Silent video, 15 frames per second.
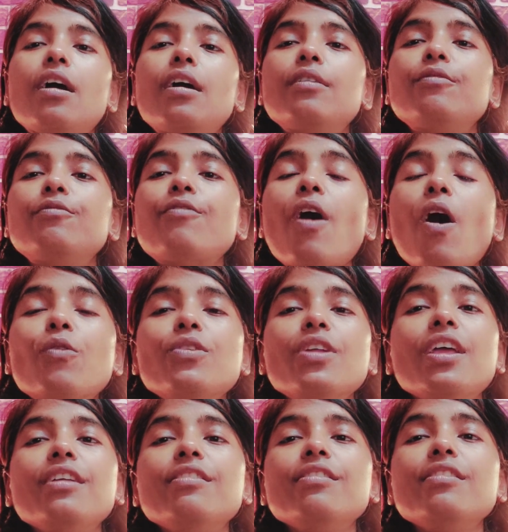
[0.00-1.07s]
found
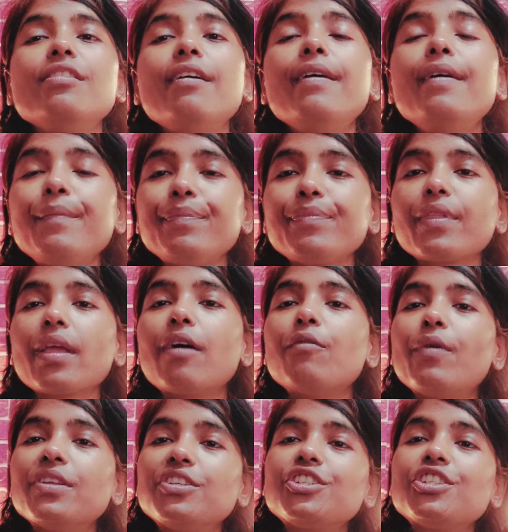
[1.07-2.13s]
in the
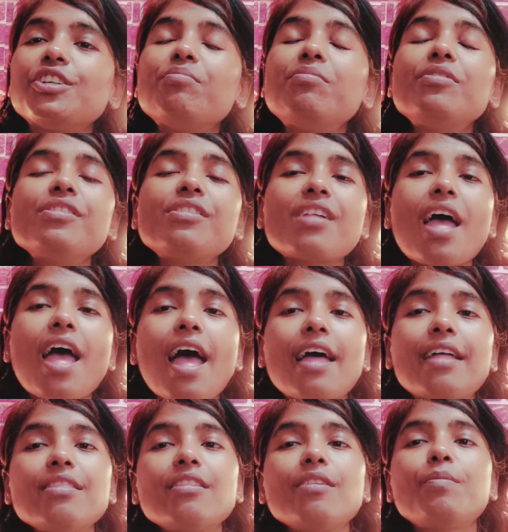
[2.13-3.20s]
vegetables
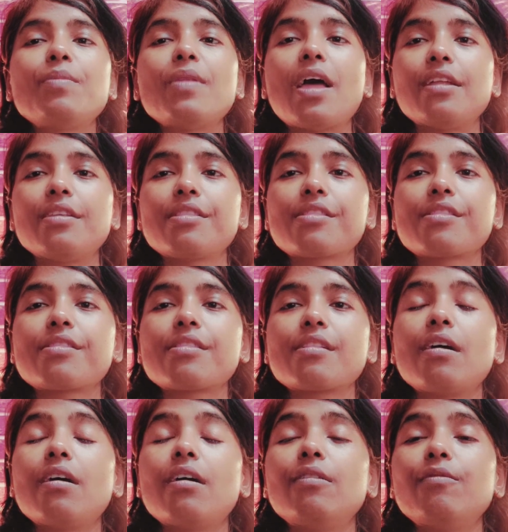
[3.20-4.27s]
and the plants,
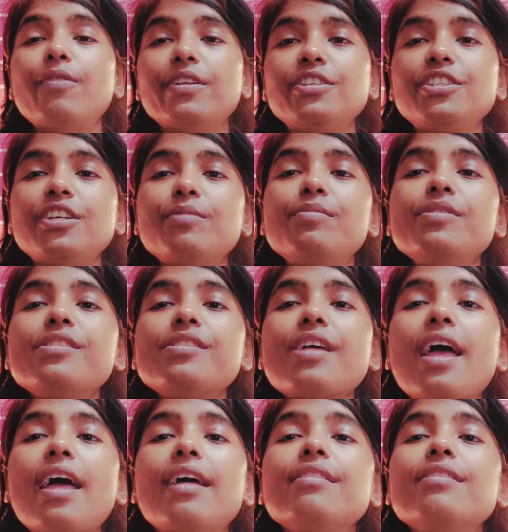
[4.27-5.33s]
vegetables
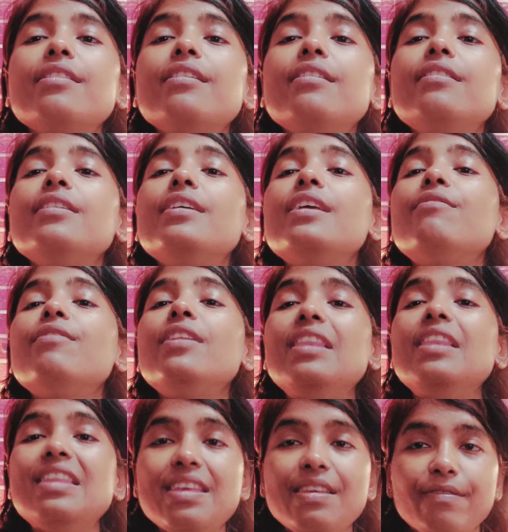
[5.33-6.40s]
and the even
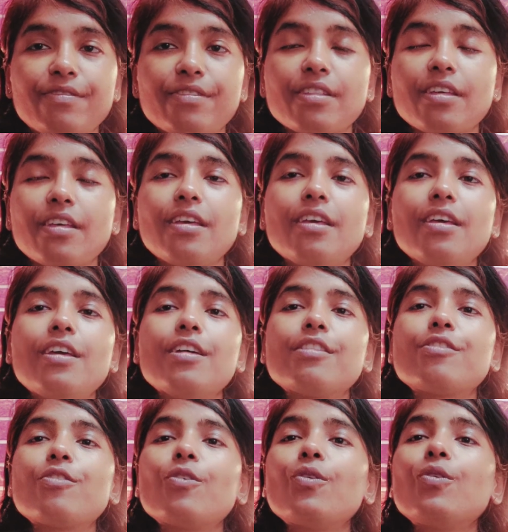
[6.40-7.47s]
leaves.
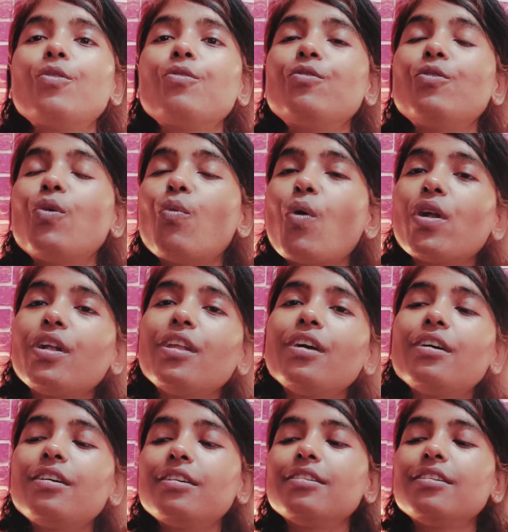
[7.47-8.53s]
So the
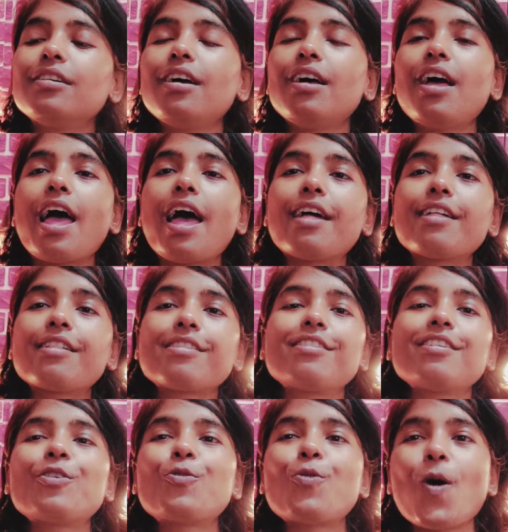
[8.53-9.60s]
water has the
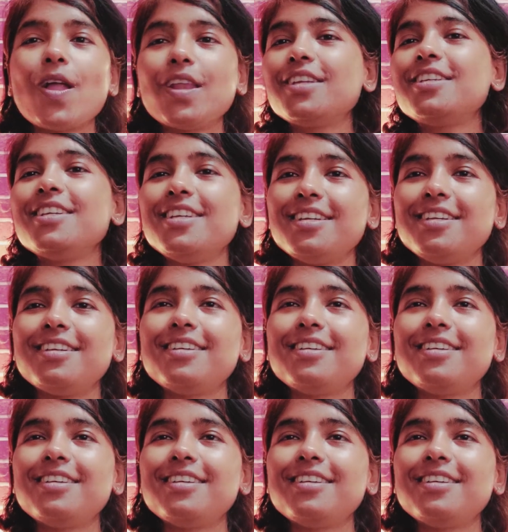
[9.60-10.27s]
quality.